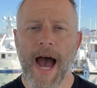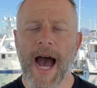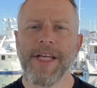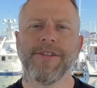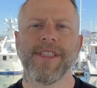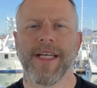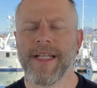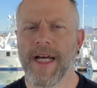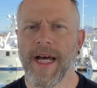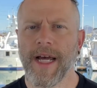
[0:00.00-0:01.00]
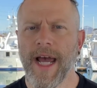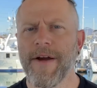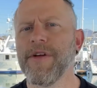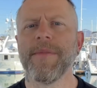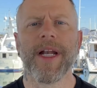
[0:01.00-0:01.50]
I used it in a
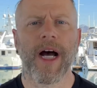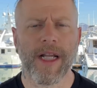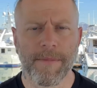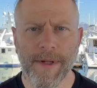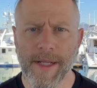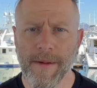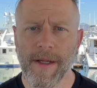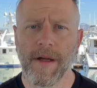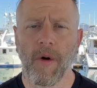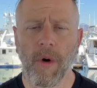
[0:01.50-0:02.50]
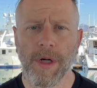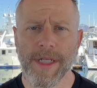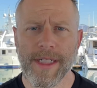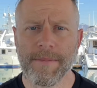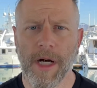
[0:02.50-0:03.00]
every minute on the minute, or
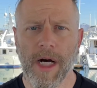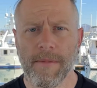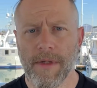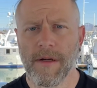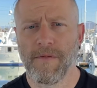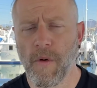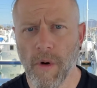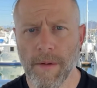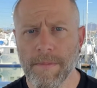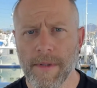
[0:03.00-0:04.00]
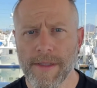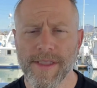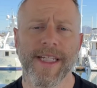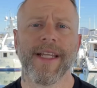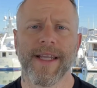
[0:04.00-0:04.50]
EMOM form,
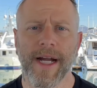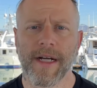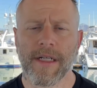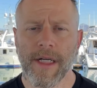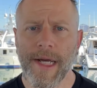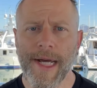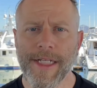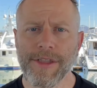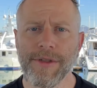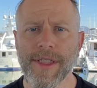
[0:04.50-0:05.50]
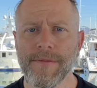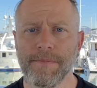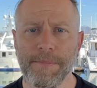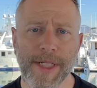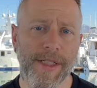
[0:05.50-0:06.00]
to get there. And you
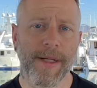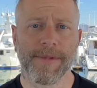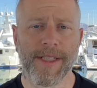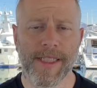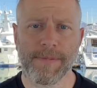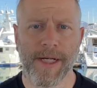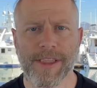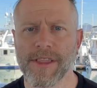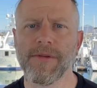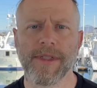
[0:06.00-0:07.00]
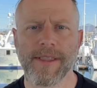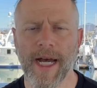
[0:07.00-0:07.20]
can build up to this by just doing